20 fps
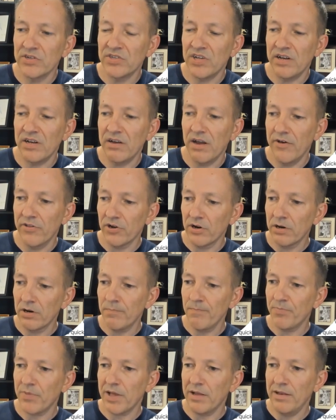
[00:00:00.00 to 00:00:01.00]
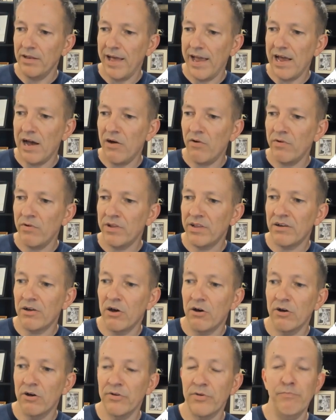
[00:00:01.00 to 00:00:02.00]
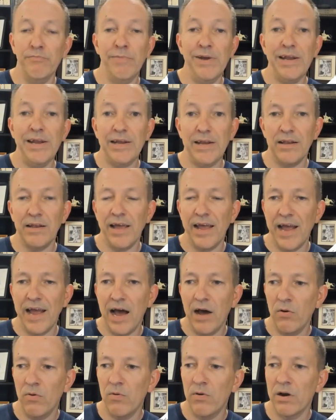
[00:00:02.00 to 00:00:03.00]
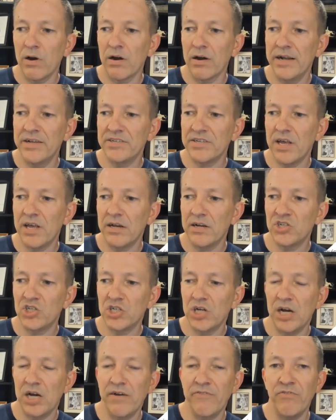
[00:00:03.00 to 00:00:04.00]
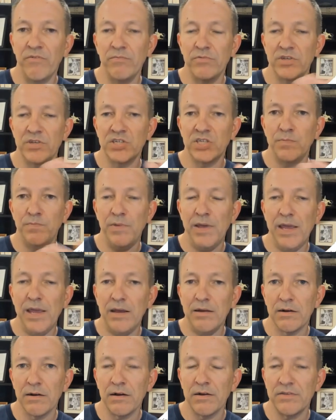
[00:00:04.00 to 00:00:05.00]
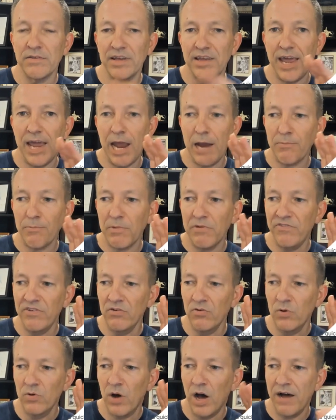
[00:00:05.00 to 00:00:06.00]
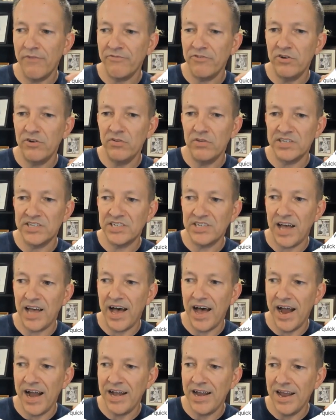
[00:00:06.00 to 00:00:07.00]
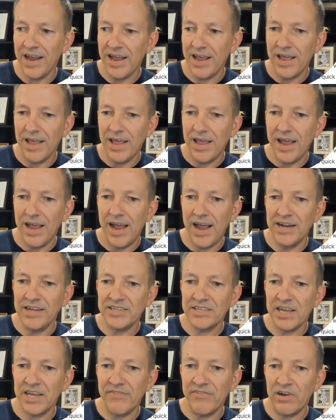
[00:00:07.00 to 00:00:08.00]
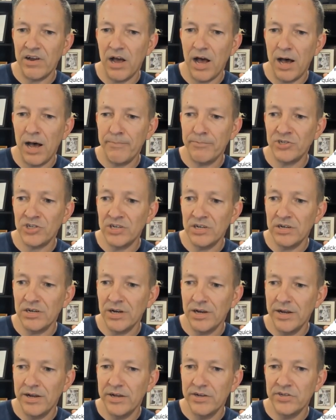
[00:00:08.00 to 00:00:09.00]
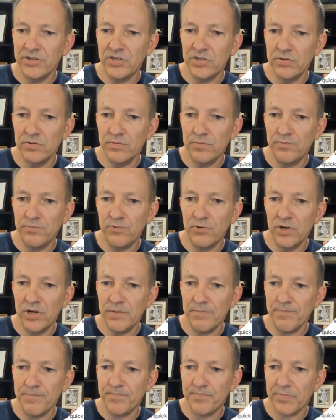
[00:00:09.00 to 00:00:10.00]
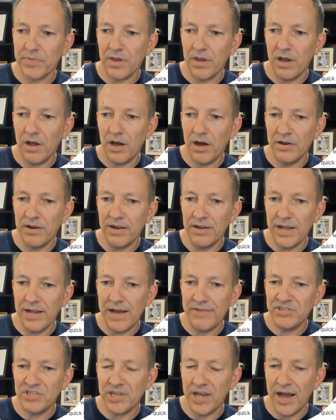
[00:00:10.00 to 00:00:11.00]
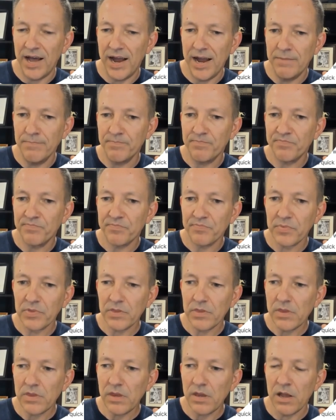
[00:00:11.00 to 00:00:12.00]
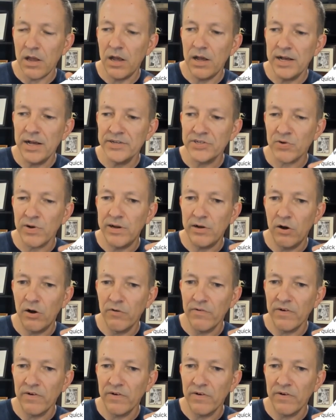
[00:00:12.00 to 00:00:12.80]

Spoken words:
there's another layout called media layout where it's going to shove the speaker, the camera view off to the side. And it's given an option to put on the left side a screen